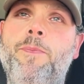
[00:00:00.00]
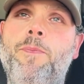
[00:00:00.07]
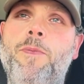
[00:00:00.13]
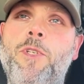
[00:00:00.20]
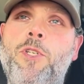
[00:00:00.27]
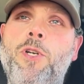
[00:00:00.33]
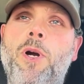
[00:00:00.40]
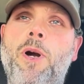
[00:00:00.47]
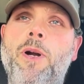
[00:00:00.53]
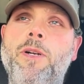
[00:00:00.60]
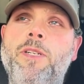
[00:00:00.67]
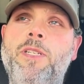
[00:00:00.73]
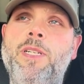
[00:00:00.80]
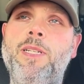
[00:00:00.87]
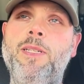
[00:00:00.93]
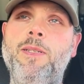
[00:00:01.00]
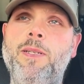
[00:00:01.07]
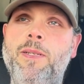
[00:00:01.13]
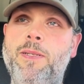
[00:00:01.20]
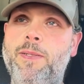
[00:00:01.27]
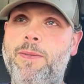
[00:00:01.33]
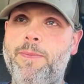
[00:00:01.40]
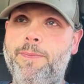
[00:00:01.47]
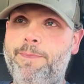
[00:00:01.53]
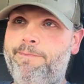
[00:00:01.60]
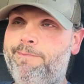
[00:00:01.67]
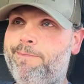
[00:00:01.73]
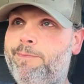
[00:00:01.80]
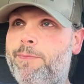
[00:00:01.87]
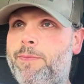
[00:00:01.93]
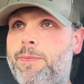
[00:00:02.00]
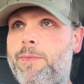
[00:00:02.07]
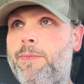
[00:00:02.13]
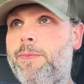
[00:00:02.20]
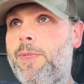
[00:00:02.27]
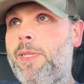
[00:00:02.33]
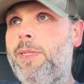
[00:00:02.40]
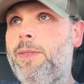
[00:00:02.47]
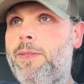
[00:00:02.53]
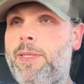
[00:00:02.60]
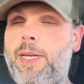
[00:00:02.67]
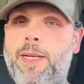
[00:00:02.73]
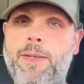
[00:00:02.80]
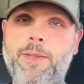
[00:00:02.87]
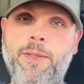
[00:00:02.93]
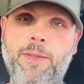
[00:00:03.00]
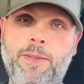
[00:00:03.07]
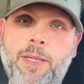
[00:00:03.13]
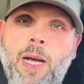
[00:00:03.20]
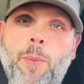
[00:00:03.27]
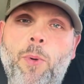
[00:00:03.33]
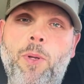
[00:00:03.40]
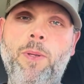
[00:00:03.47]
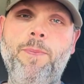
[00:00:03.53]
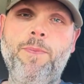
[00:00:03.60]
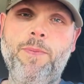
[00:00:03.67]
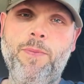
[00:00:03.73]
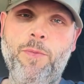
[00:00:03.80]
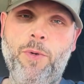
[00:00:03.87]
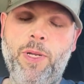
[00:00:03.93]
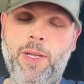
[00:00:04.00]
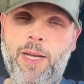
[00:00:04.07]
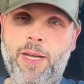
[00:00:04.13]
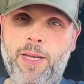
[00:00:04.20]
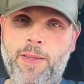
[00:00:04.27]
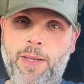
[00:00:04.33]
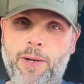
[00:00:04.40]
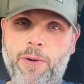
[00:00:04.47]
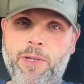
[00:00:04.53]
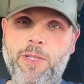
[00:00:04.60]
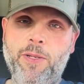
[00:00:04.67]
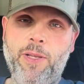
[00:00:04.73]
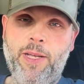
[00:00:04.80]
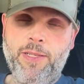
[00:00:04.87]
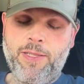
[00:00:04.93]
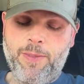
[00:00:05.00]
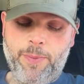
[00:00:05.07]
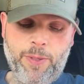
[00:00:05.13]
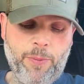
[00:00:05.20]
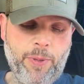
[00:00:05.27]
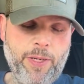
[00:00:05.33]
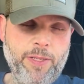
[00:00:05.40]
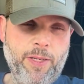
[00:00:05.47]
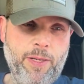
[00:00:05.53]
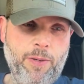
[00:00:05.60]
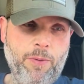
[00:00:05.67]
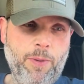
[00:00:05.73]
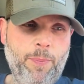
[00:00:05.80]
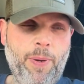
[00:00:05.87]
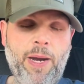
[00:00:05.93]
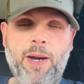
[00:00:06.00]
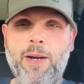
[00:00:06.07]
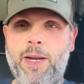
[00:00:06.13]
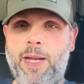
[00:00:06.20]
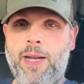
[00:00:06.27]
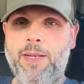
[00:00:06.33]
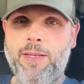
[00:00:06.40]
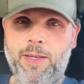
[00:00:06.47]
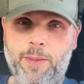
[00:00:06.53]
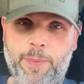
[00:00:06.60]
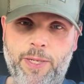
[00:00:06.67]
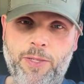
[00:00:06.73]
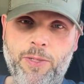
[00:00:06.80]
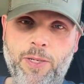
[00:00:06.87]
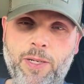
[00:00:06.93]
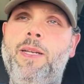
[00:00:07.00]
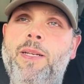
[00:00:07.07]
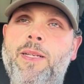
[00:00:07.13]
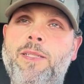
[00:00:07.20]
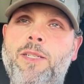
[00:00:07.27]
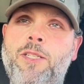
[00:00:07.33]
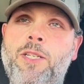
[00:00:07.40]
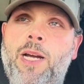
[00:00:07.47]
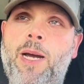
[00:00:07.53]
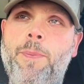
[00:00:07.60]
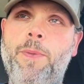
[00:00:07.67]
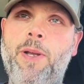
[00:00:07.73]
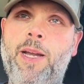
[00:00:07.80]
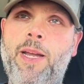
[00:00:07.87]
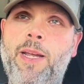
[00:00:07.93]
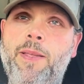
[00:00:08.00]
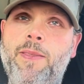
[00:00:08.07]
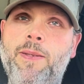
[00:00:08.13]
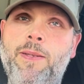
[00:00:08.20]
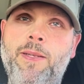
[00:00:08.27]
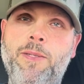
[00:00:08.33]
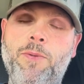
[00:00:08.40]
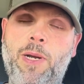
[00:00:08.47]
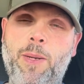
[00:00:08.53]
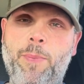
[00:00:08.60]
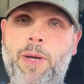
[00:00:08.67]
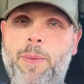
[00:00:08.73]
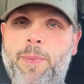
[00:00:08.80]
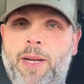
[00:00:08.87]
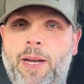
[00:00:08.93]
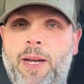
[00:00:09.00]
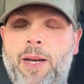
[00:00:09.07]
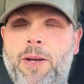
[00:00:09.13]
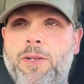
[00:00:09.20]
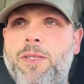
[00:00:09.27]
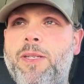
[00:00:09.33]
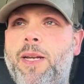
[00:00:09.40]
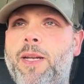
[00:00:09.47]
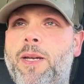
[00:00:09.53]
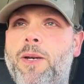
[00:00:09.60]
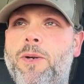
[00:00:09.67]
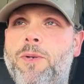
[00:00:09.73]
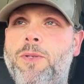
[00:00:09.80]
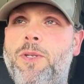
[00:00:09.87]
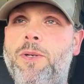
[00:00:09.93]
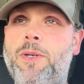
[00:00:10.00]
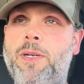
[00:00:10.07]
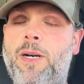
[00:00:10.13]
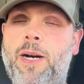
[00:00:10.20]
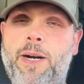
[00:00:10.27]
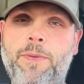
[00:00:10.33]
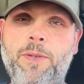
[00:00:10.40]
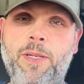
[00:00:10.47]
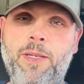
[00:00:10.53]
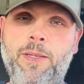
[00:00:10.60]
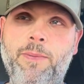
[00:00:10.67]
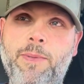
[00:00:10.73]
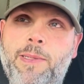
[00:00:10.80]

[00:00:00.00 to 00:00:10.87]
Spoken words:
charged, double what the original estimate was on a repair I had done on my truck. And it's a shop that is right by my house. I go to it often,